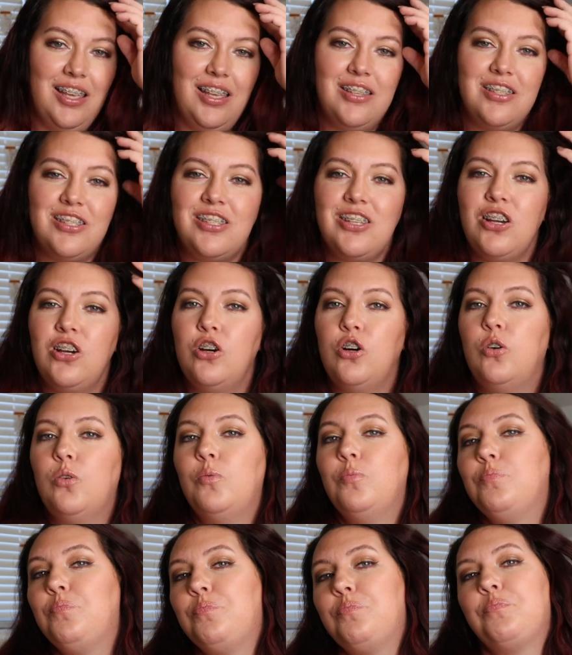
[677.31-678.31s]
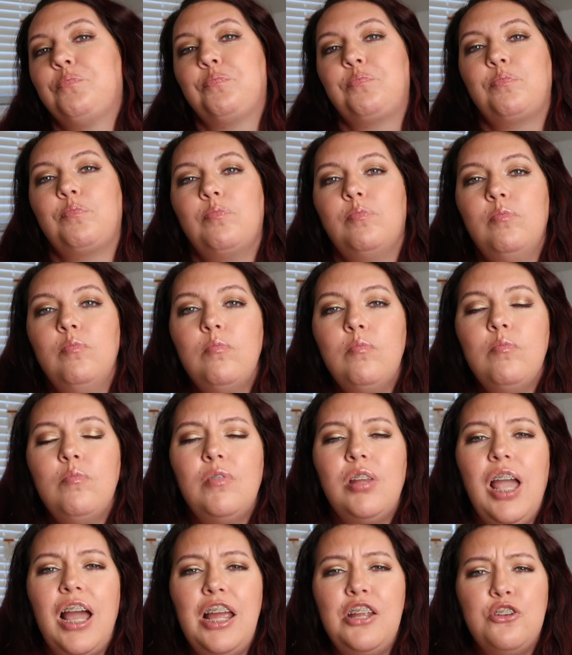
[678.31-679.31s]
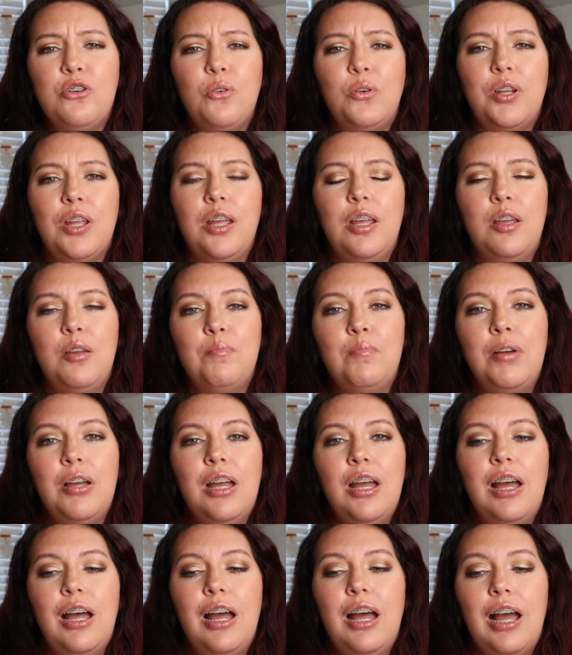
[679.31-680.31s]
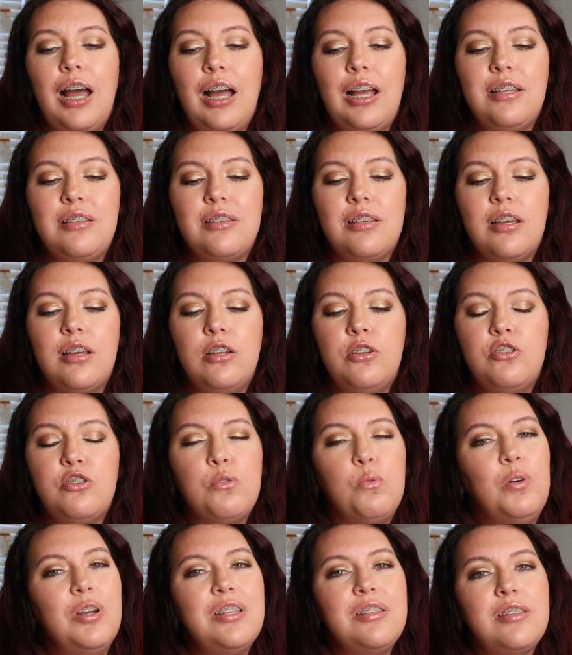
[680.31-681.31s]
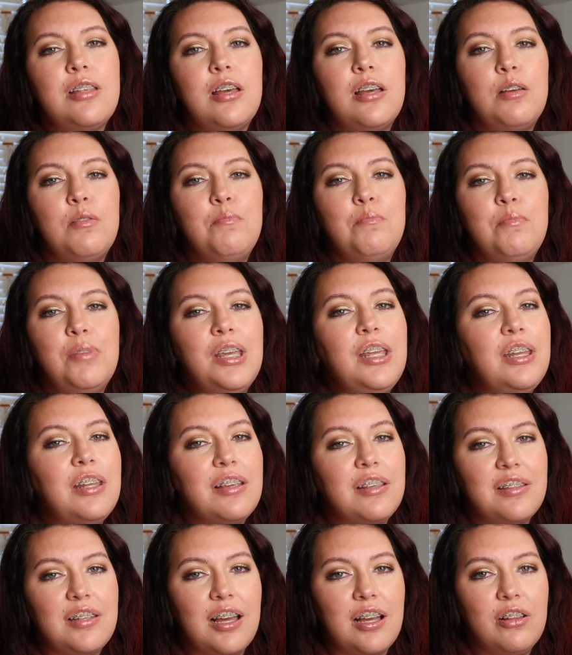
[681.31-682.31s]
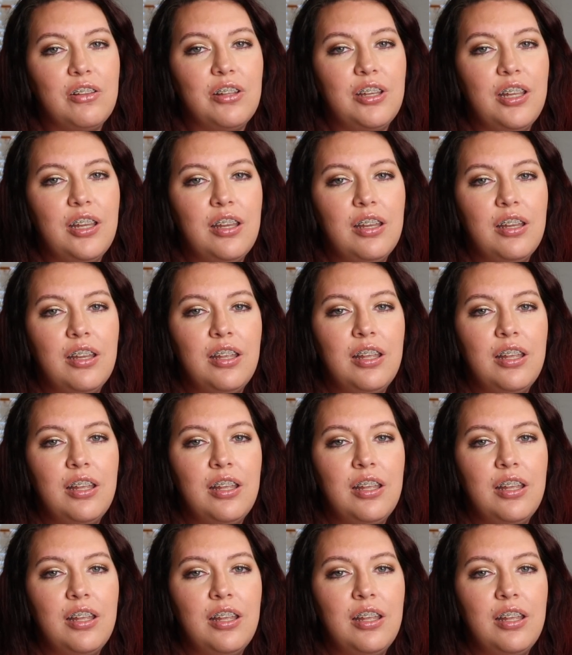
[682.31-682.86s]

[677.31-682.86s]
So I told him, I said, so what does that mean exactly?